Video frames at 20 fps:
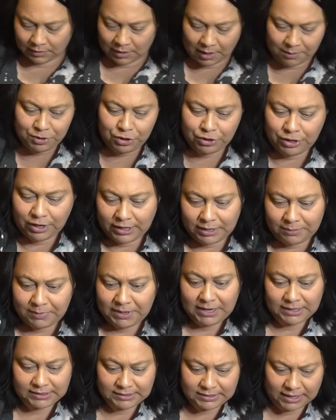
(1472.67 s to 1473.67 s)
I mean, you're not gonna
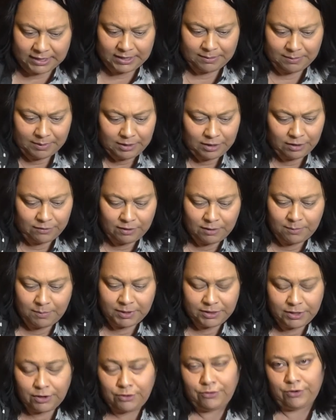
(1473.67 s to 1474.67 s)
make a ton of money on them,
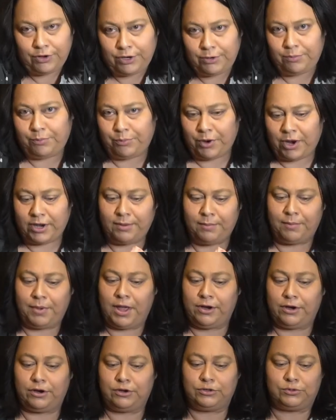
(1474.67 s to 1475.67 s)
but they're good bread and
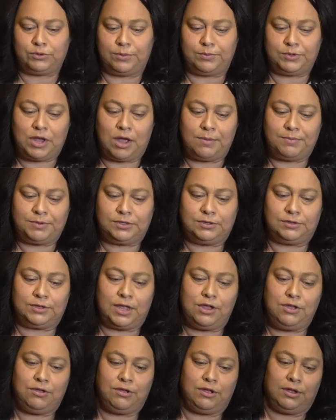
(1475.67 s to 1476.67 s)
butter swim tops
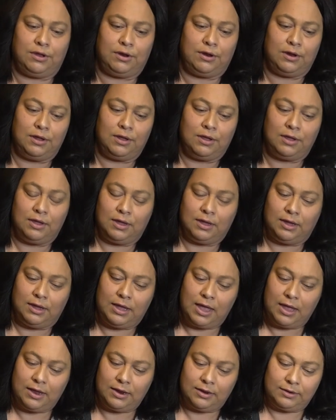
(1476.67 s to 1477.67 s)
that you can
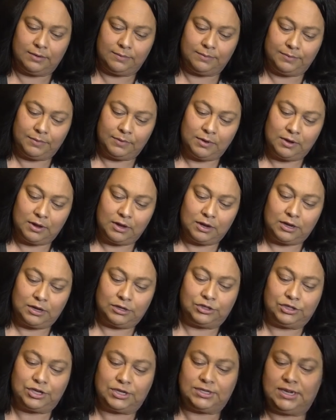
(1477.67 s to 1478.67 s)
get.
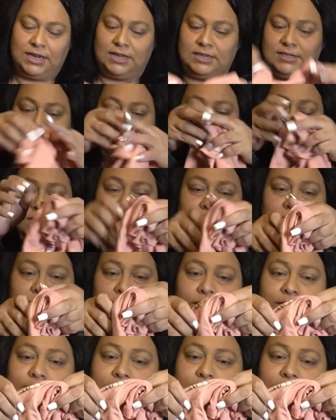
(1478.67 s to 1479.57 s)
Jessica Simpson.